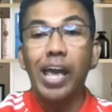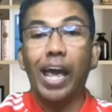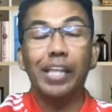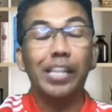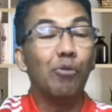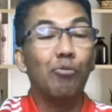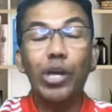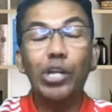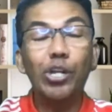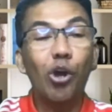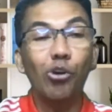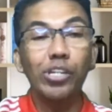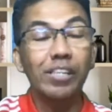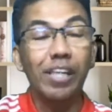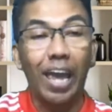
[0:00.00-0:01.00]
And then we know
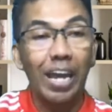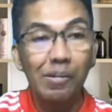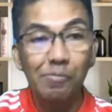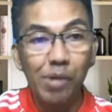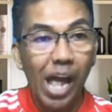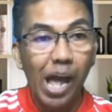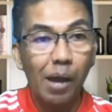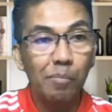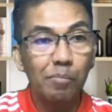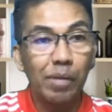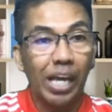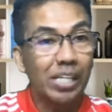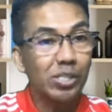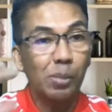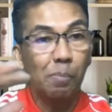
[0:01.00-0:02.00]
that Abraham
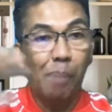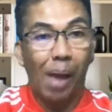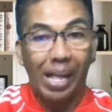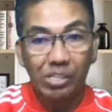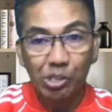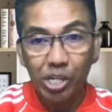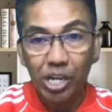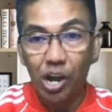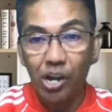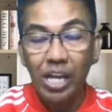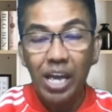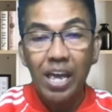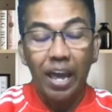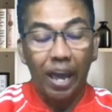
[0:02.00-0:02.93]
is the patriarch.